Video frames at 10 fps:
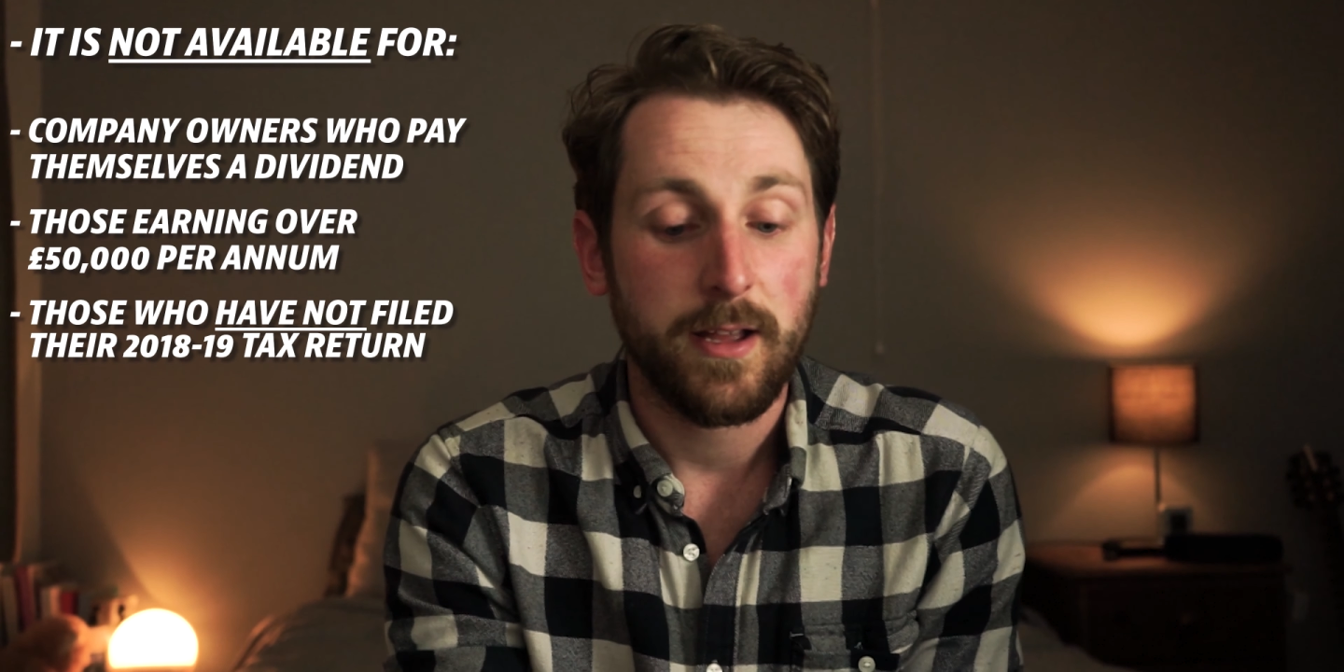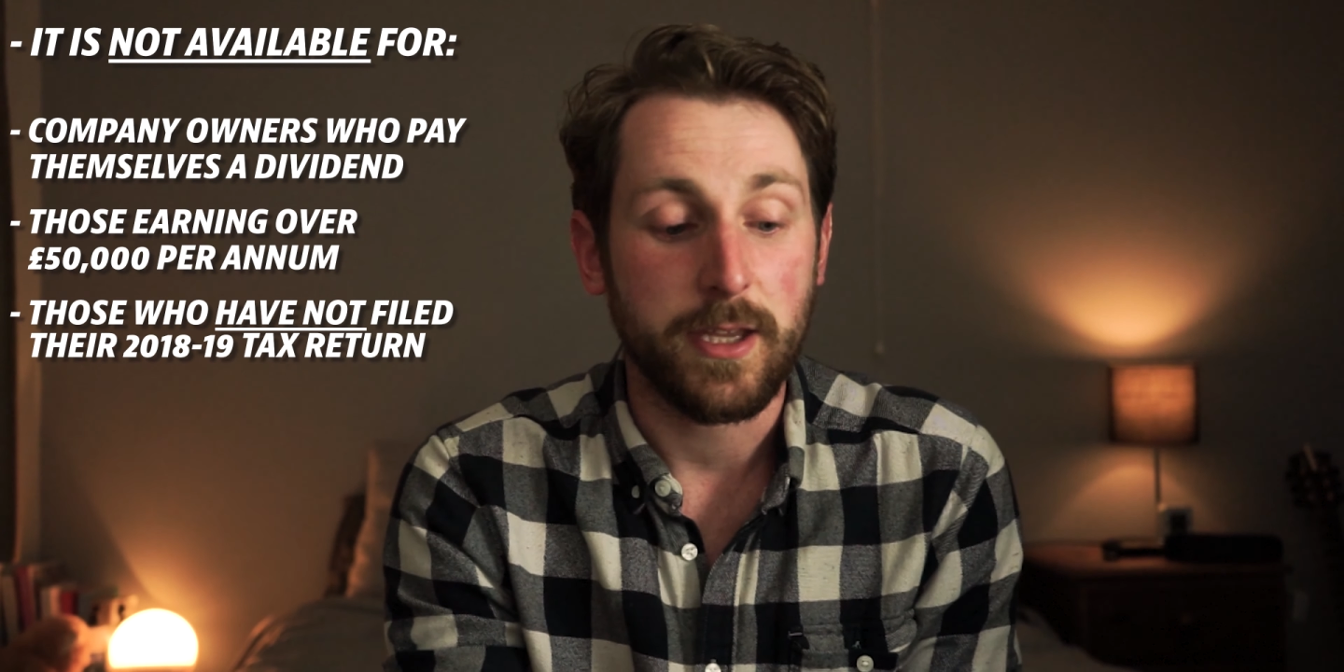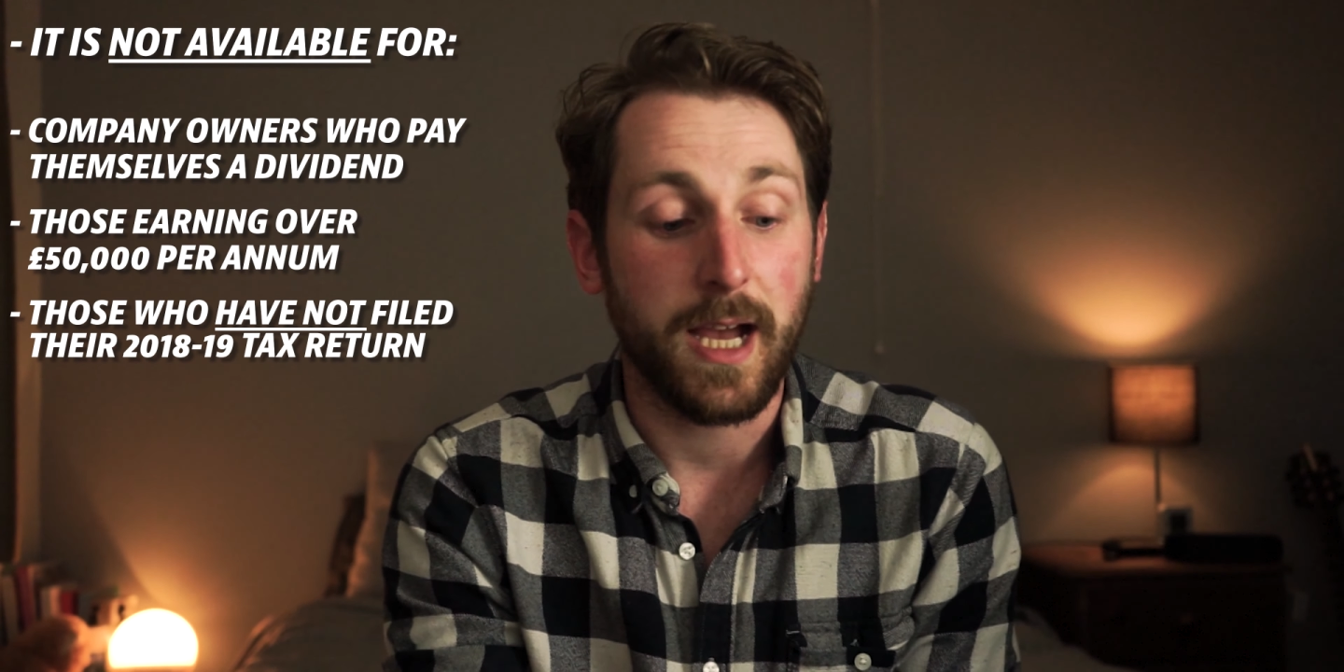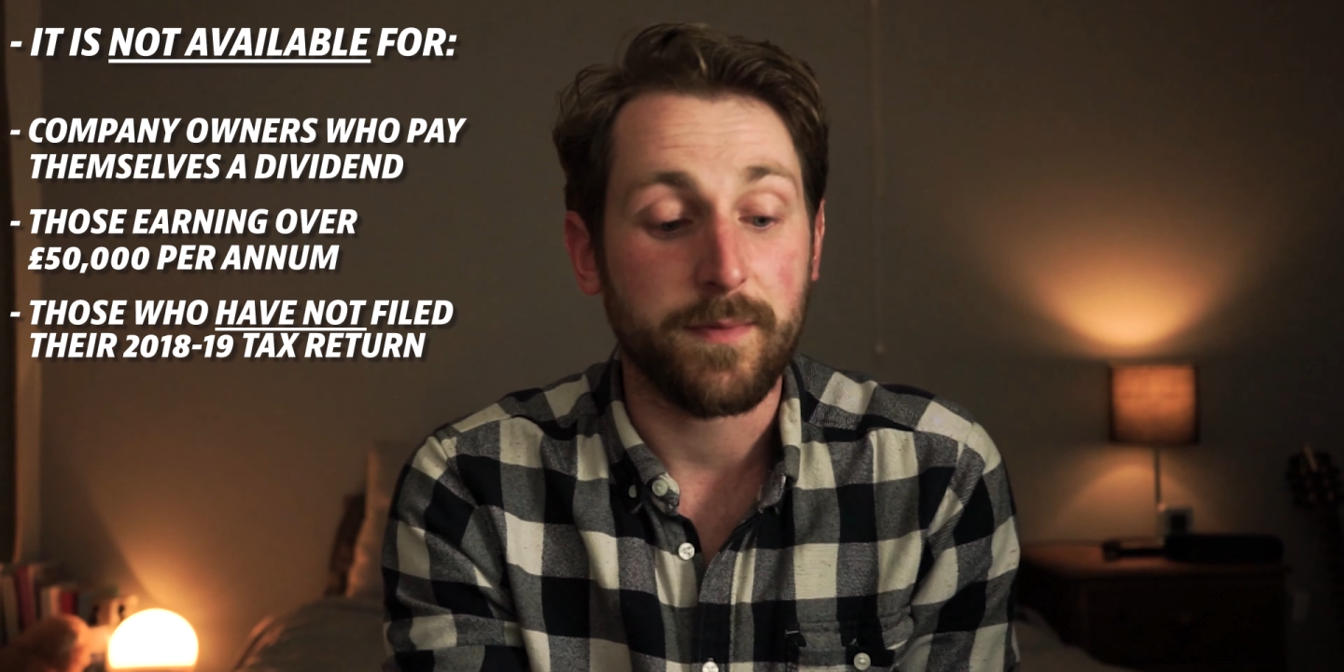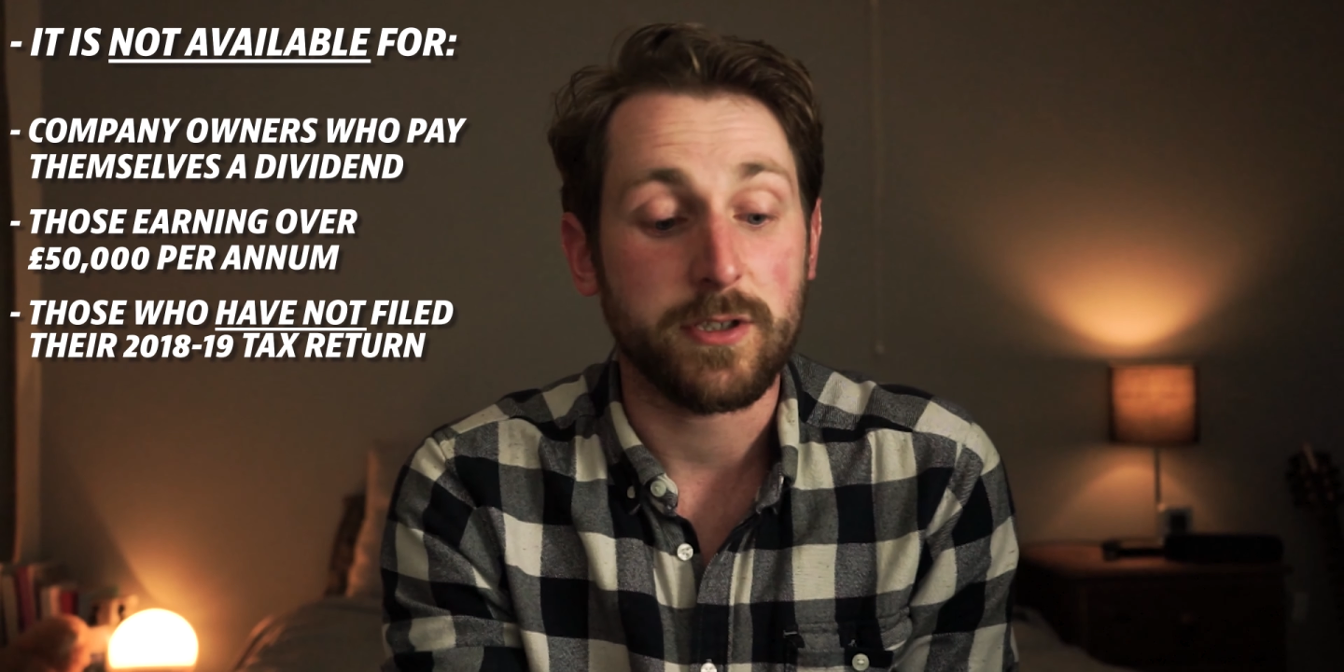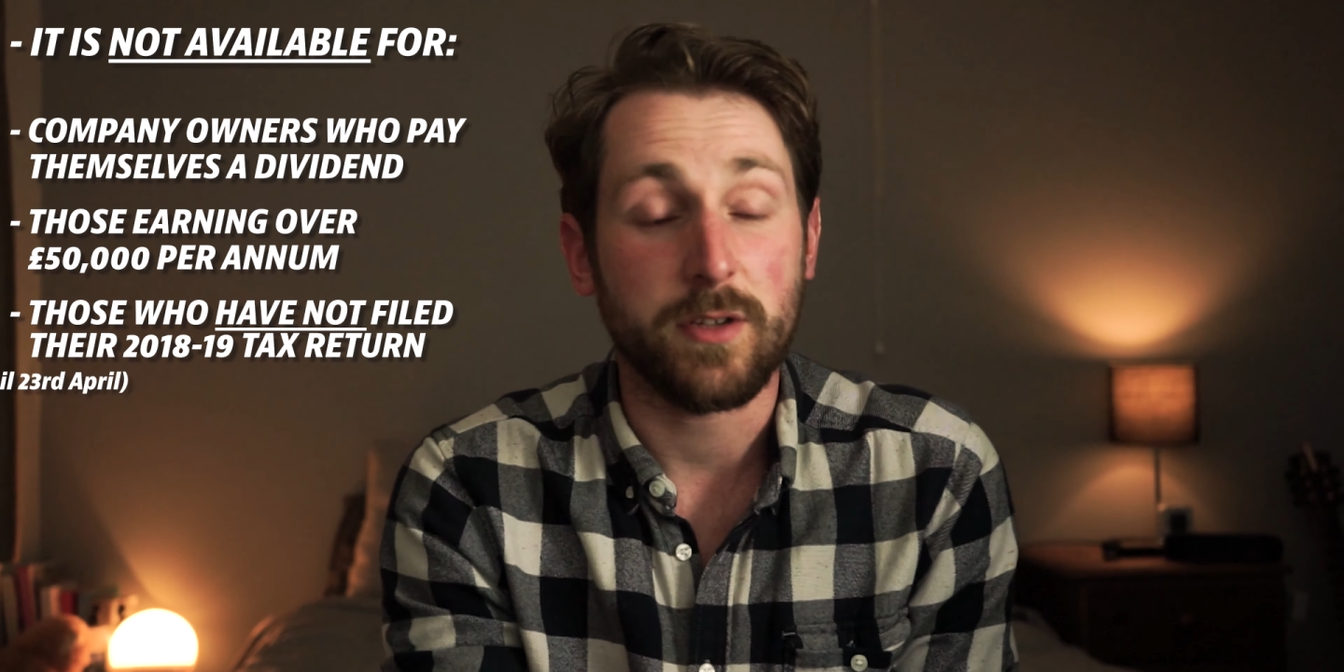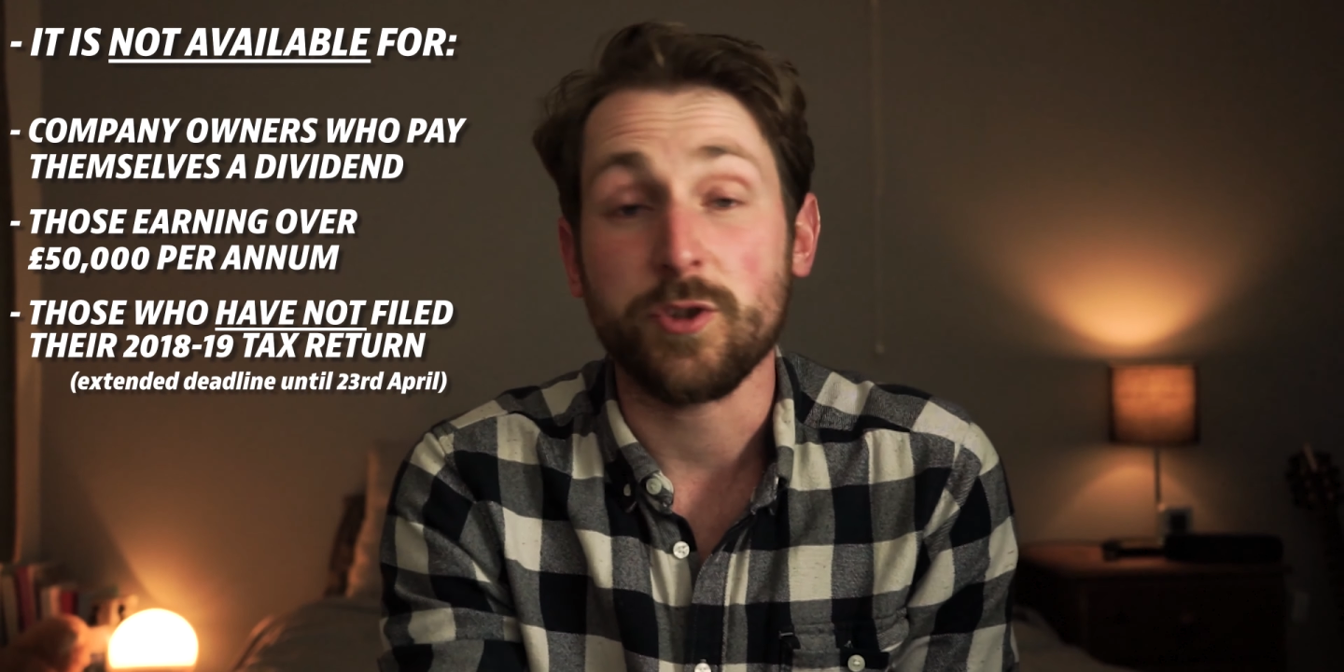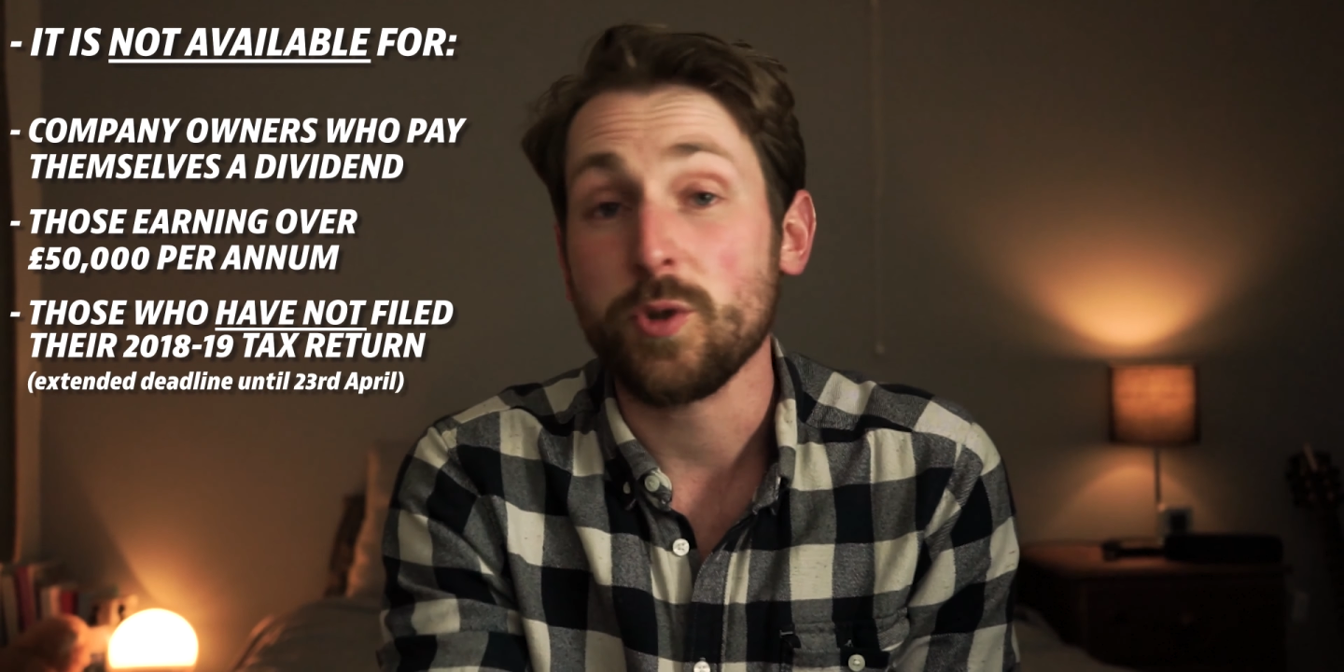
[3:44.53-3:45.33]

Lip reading: you have until the